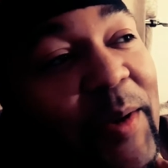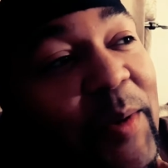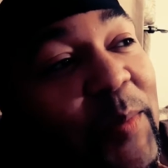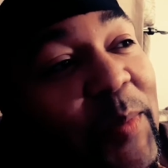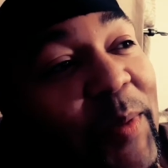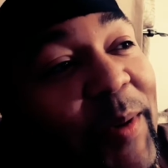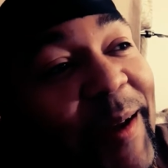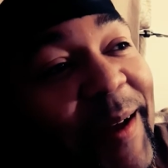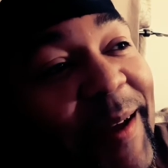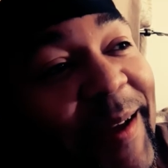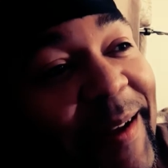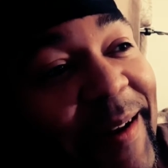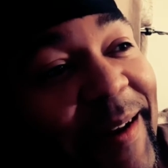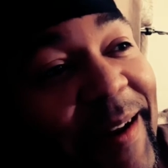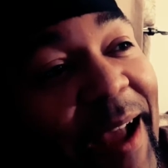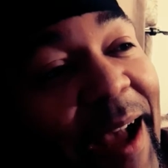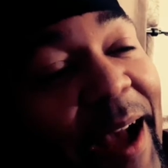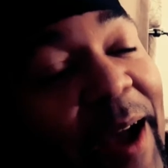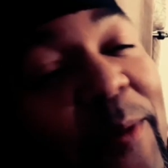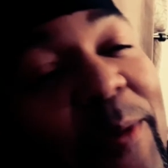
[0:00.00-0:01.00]
but
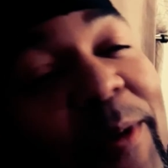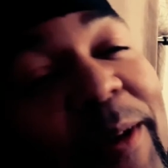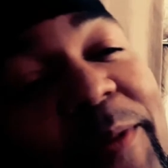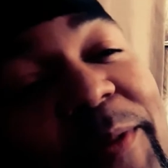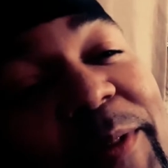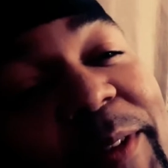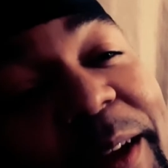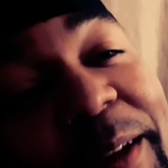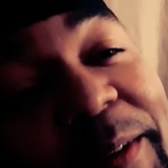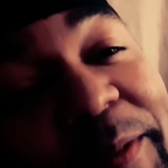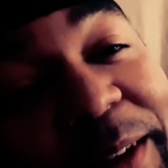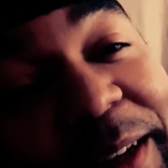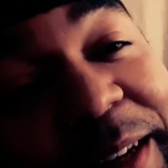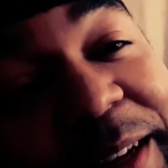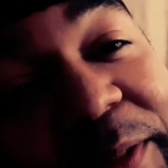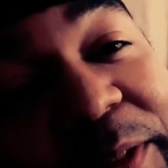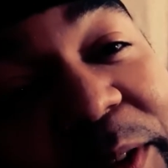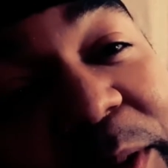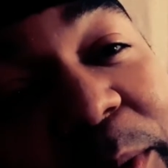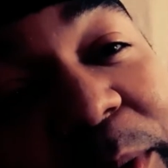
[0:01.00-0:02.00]
I would have loved it
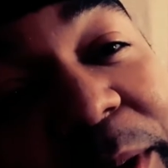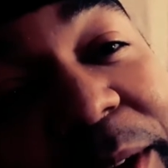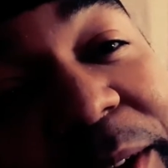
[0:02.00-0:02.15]
if you would